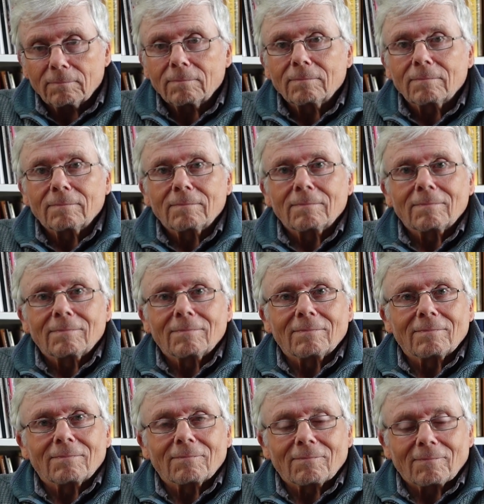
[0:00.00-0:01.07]

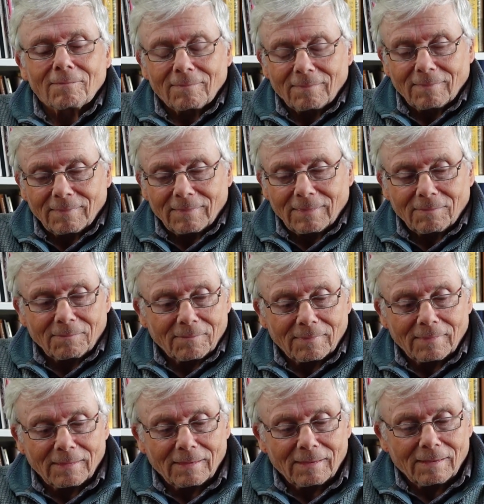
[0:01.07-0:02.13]

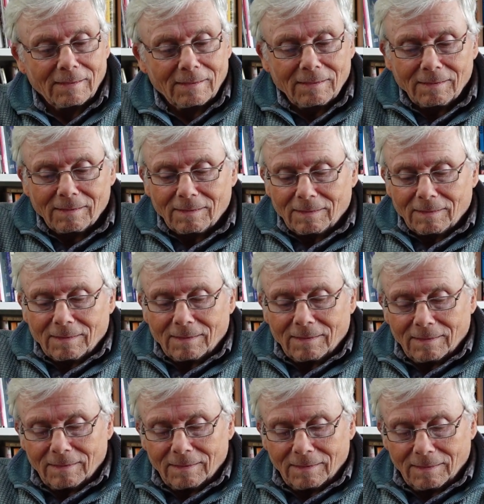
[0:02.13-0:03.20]

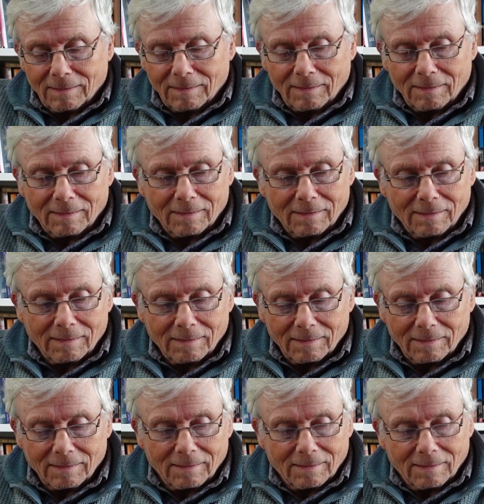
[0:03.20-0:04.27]

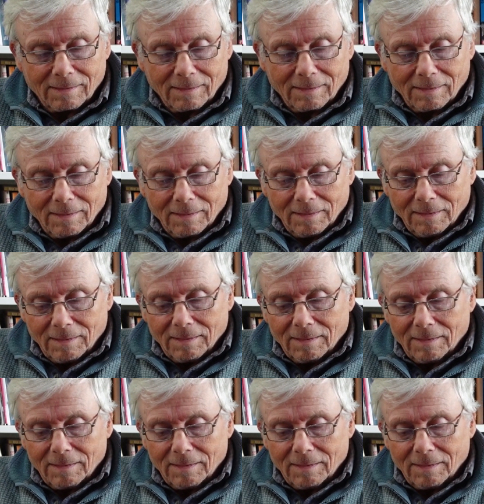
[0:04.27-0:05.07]
Nobody speaks.